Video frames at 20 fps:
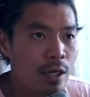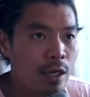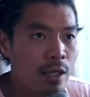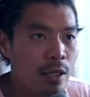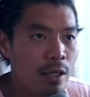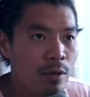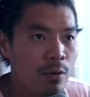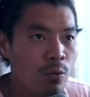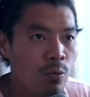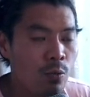
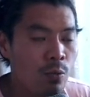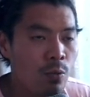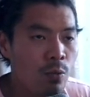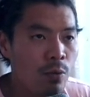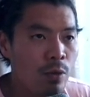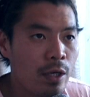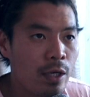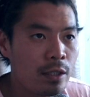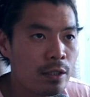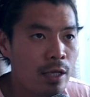Like
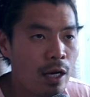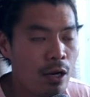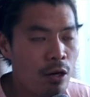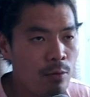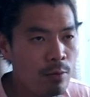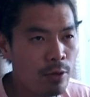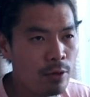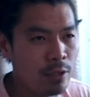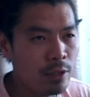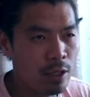his
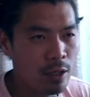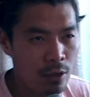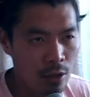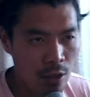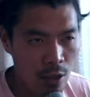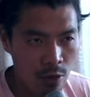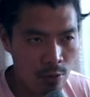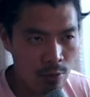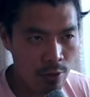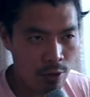elbow is like
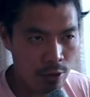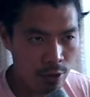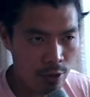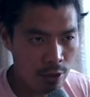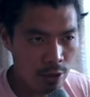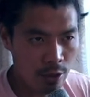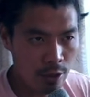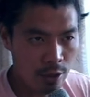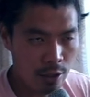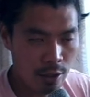
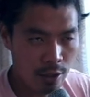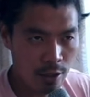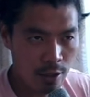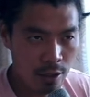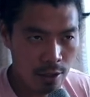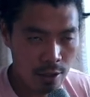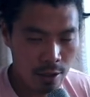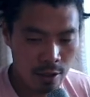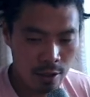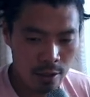lower.
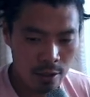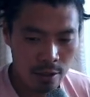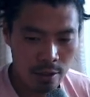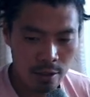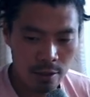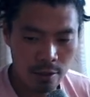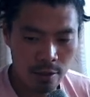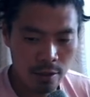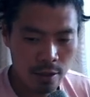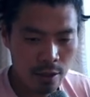
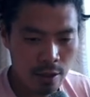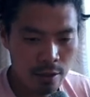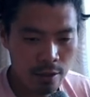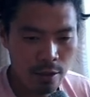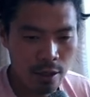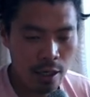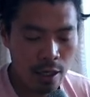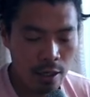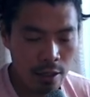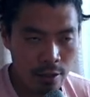I
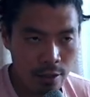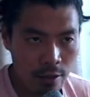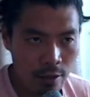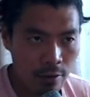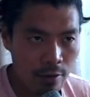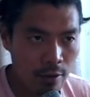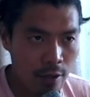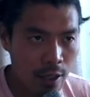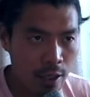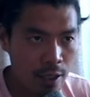don't know.
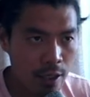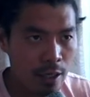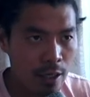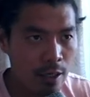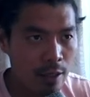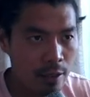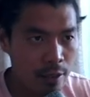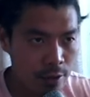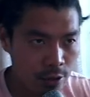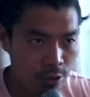
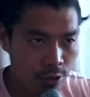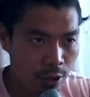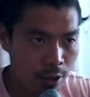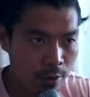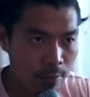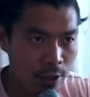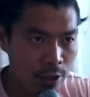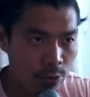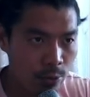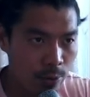I'm gonna try
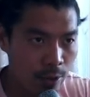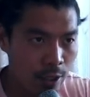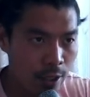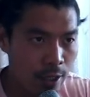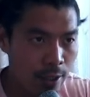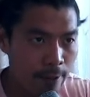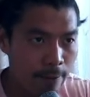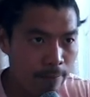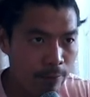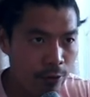and mess with
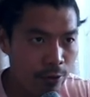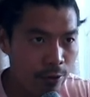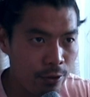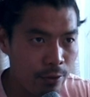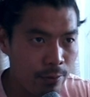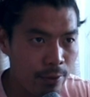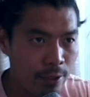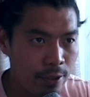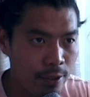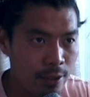that a
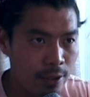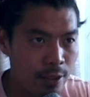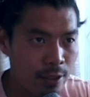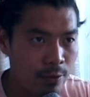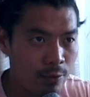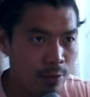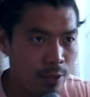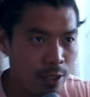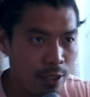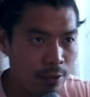little bit to see
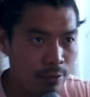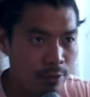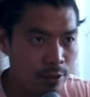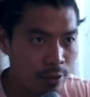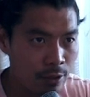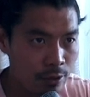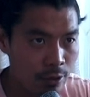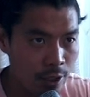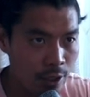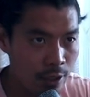what kind of
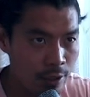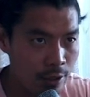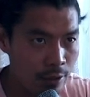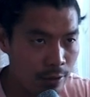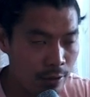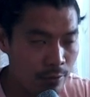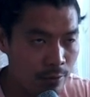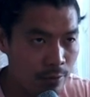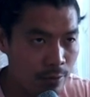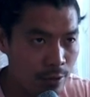results get
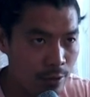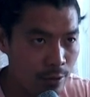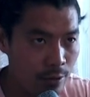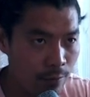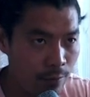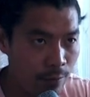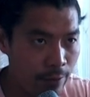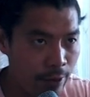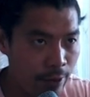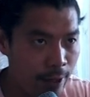yield
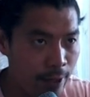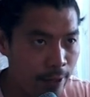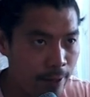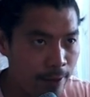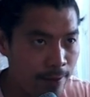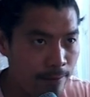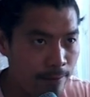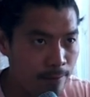from that.